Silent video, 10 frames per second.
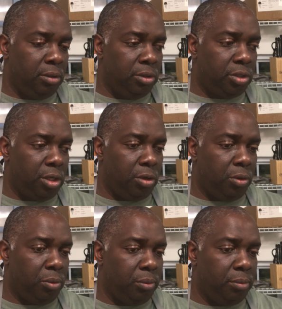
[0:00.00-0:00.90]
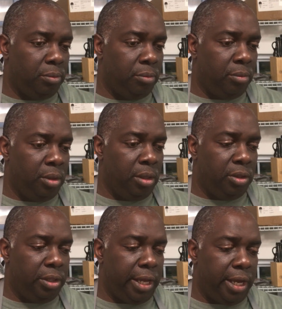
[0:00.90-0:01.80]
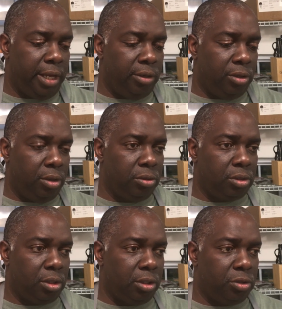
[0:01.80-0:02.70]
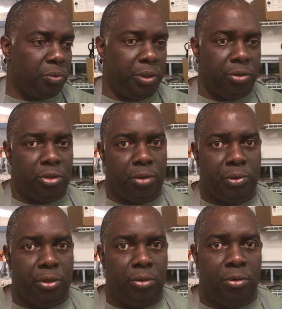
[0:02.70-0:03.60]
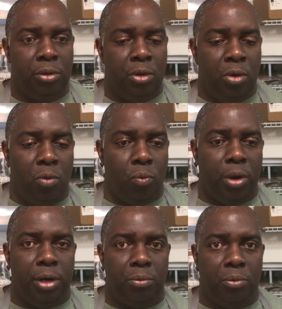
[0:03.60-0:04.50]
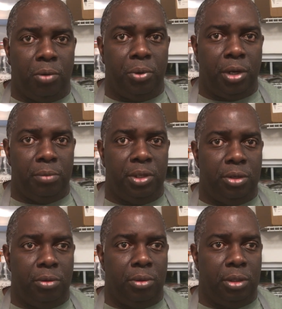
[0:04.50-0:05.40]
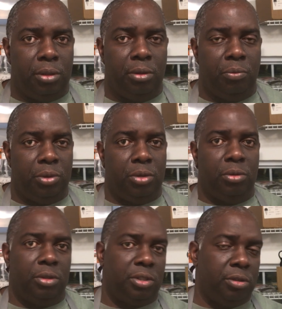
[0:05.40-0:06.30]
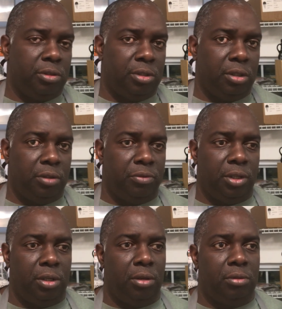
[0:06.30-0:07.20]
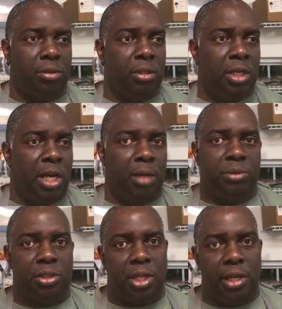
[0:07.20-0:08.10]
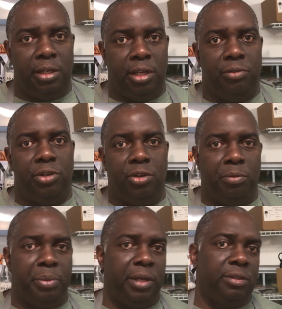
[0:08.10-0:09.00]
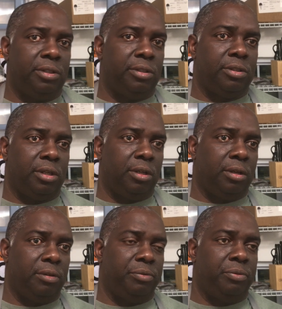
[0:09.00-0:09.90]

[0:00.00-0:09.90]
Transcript: So those are the sweeteners that we use. What we're going to be doing, we're doing a series of these videos. I'm just kind of giving you a basis of,